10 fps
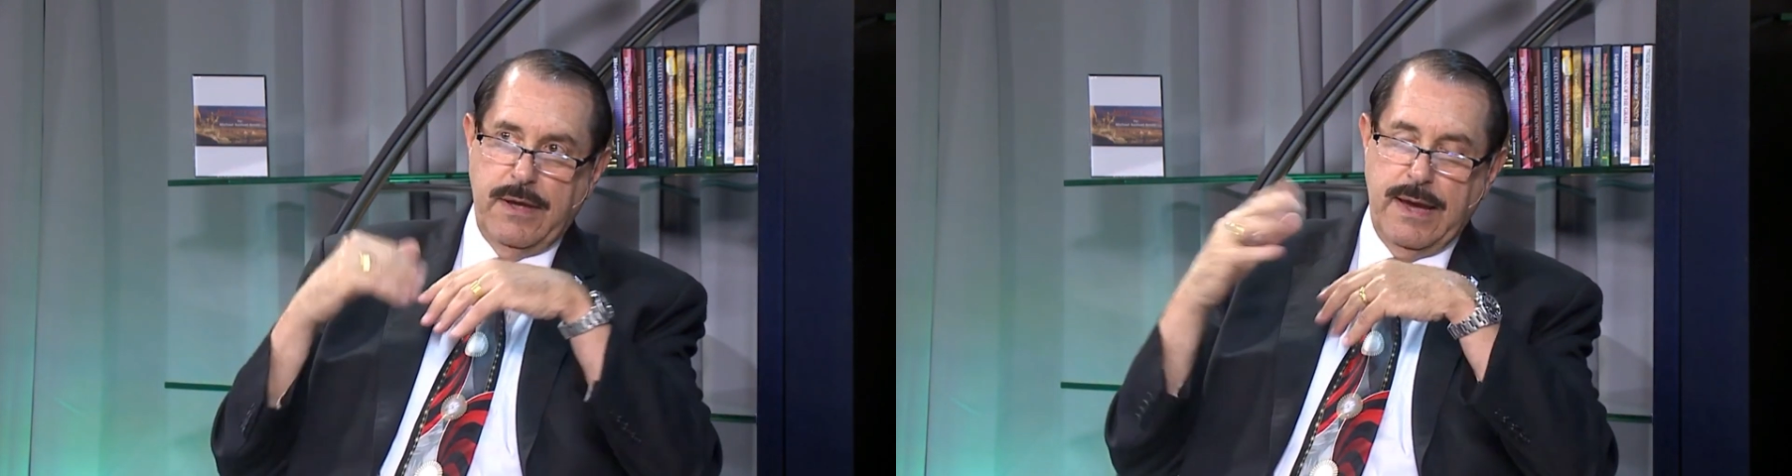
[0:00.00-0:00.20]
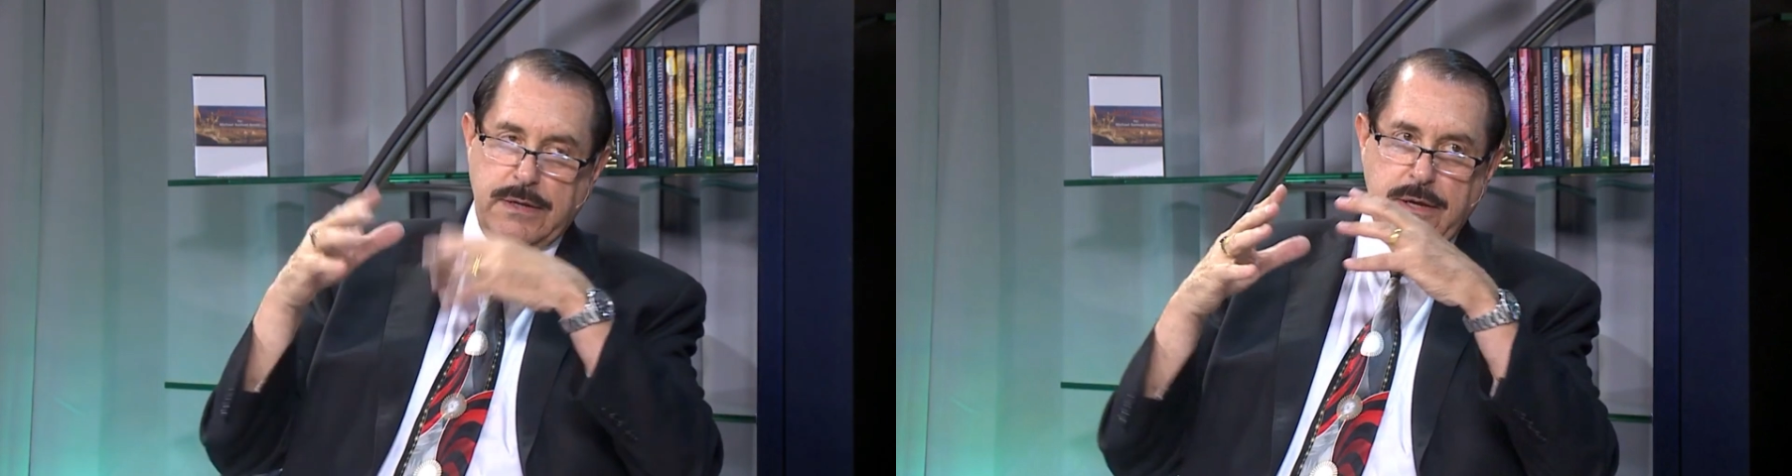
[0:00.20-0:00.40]

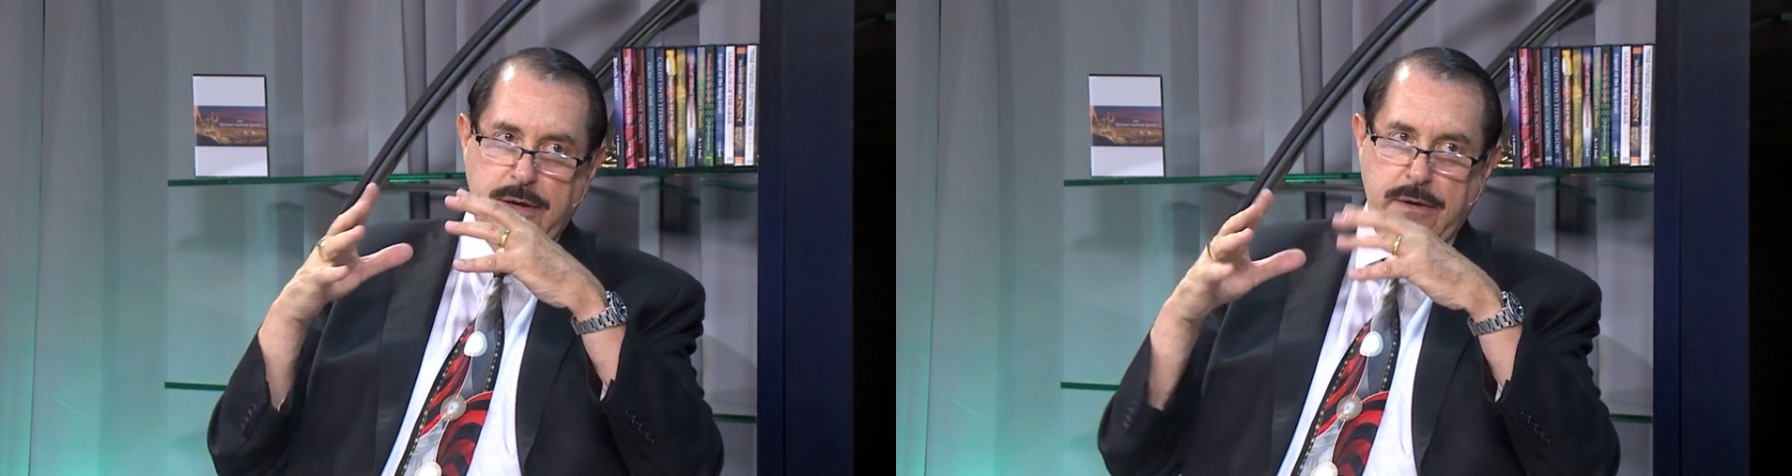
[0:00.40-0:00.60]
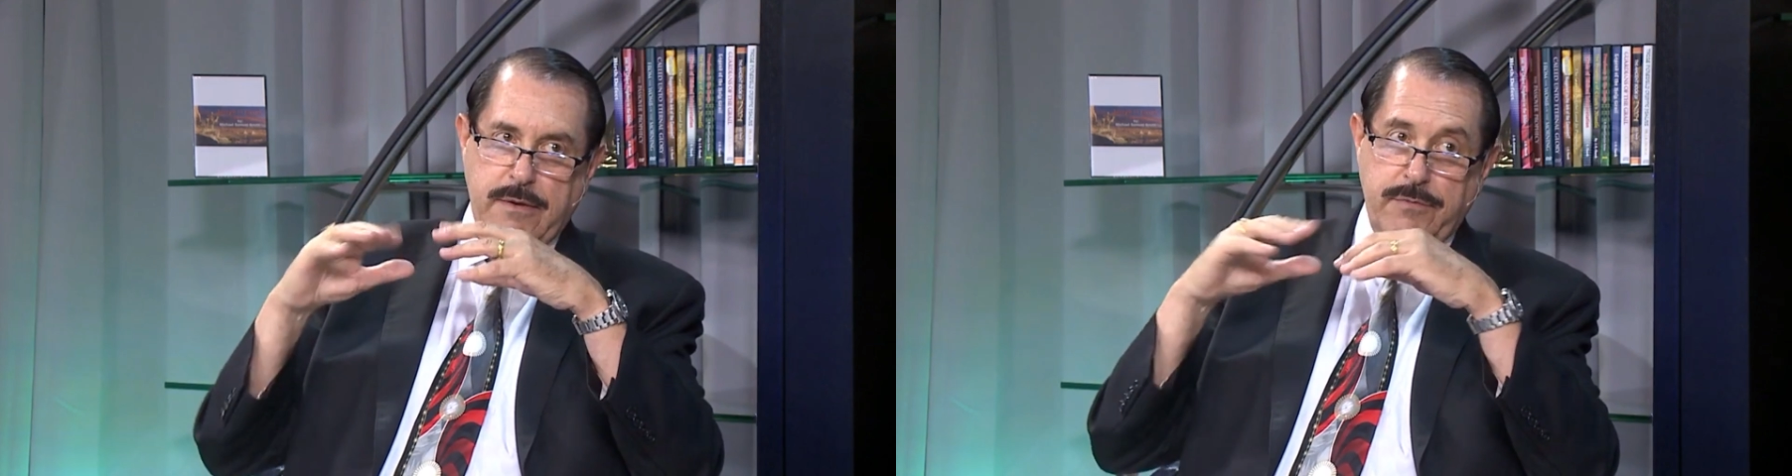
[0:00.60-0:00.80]

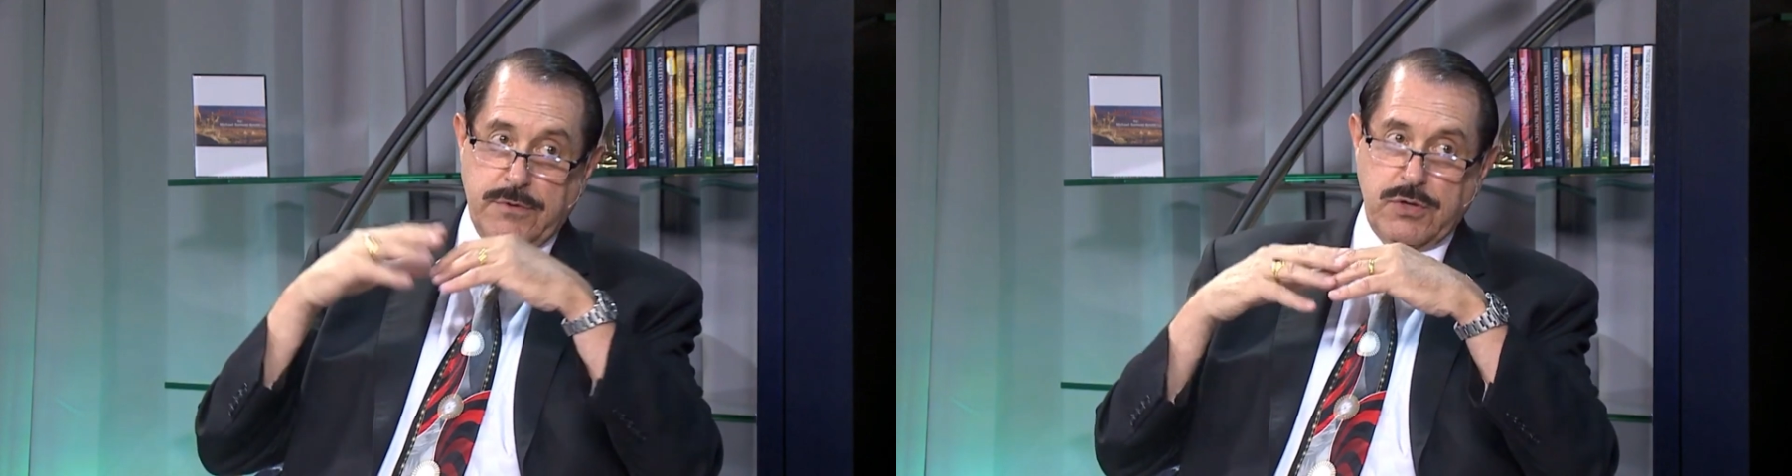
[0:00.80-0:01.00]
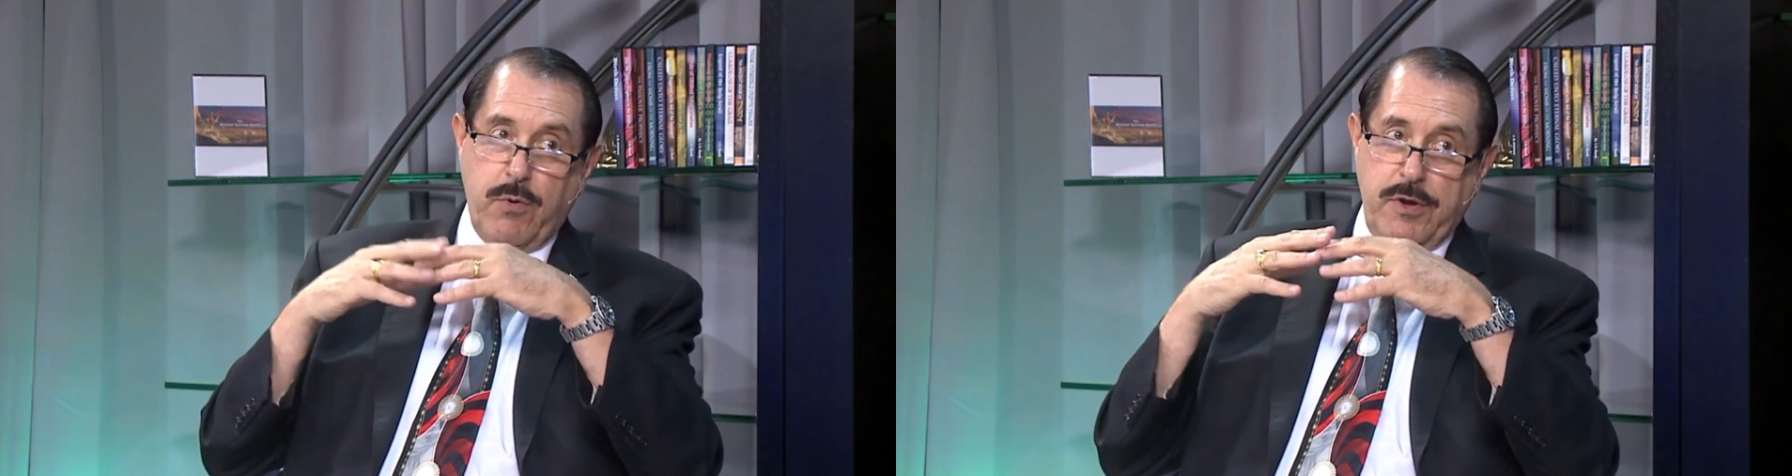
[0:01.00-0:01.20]
idea of
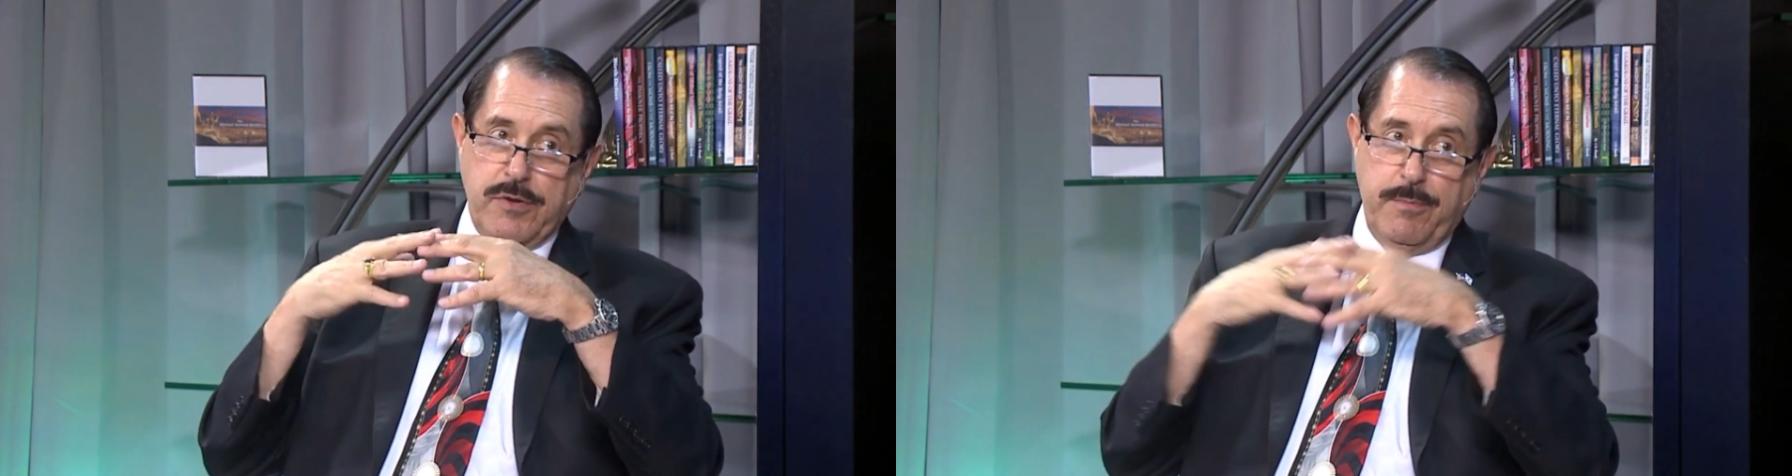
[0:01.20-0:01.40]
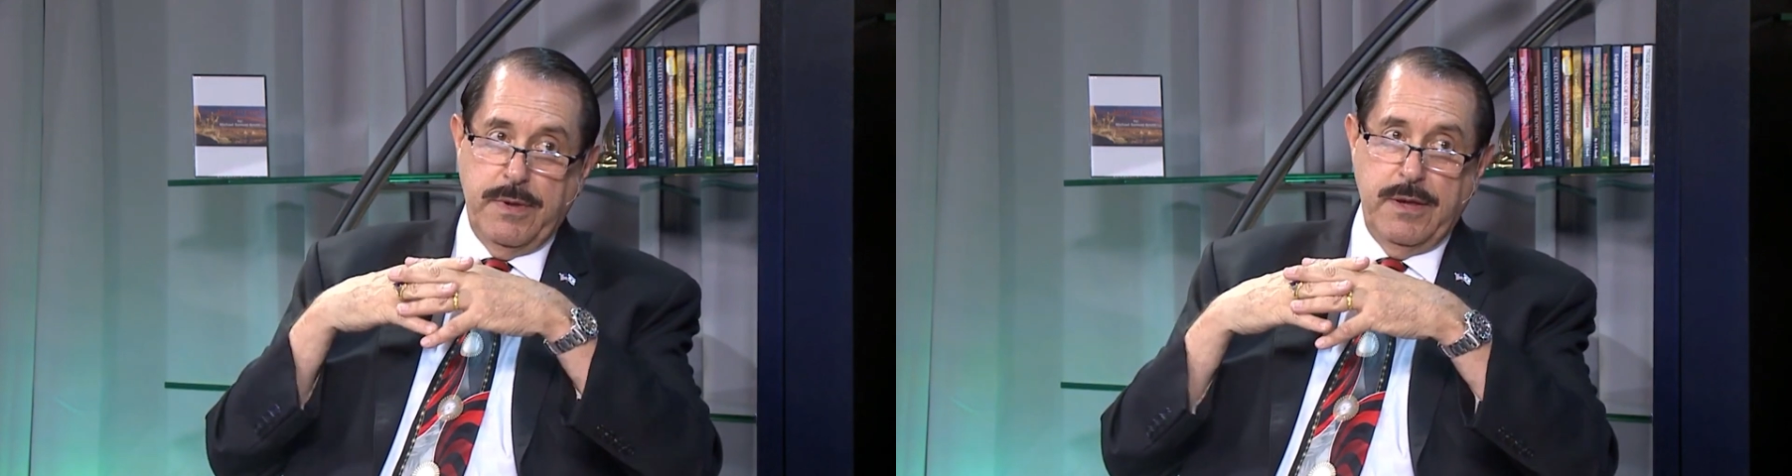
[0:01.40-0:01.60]
there's going
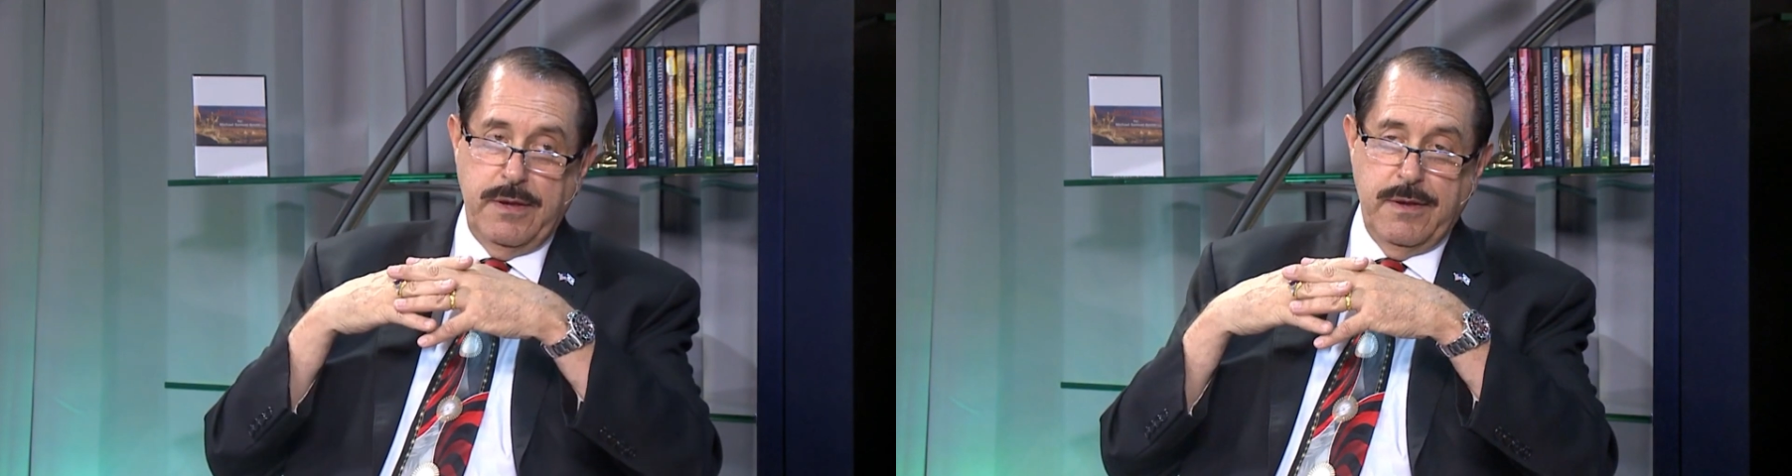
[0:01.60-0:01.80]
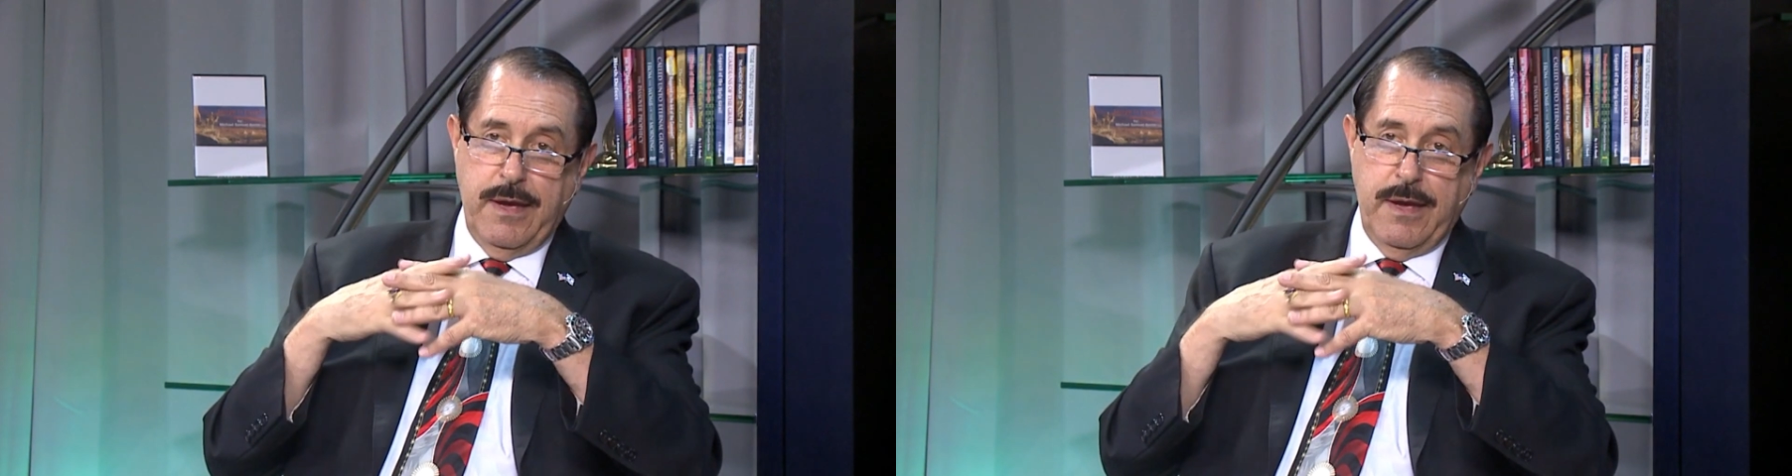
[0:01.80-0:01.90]
to be